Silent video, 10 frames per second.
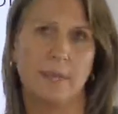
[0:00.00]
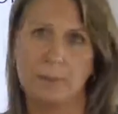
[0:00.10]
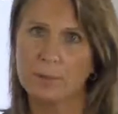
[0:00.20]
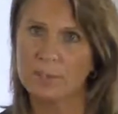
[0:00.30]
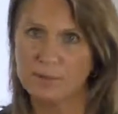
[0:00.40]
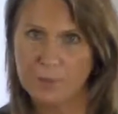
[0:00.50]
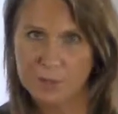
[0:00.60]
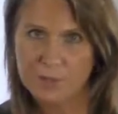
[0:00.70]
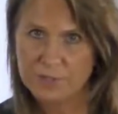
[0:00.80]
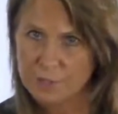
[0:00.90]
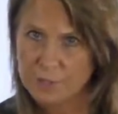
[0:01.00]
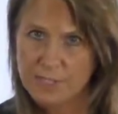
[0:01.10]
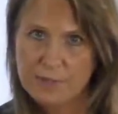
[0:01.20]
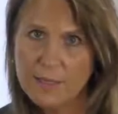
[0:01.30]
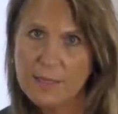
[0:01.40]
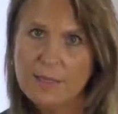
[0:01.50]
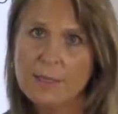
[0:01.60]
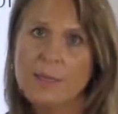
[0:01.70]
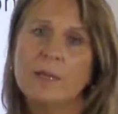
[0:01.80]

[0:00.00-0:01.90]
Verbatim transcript: ample experience treating that,